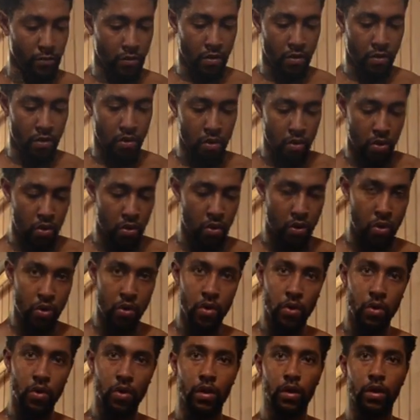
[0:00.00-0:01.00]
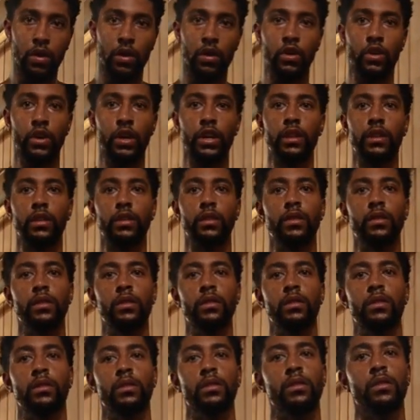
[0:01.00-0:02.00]
is what's making the money right now, so
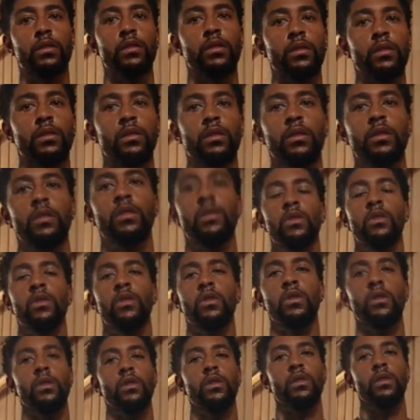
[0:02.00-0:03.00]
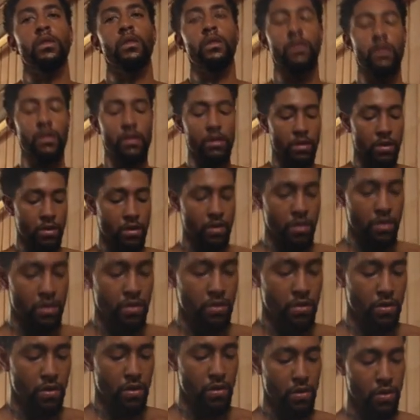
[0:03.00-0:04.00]
you can't never short
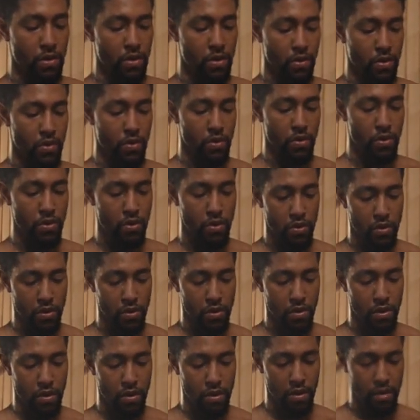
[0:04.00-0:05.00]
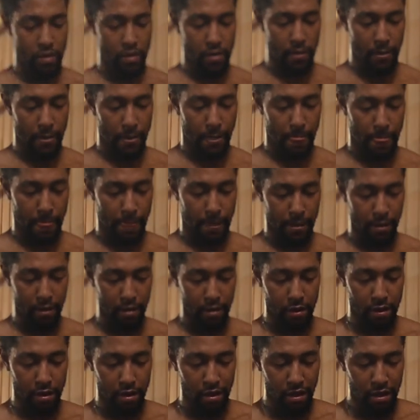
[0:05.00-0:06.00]
stop this. You can't never shortcut
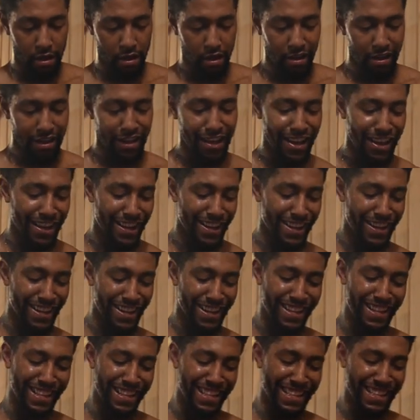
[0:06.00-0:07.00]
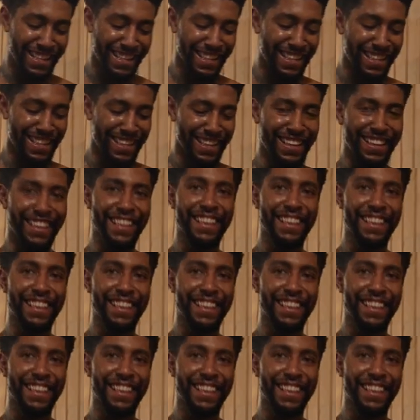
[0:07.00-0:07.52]
the cut the recovery process.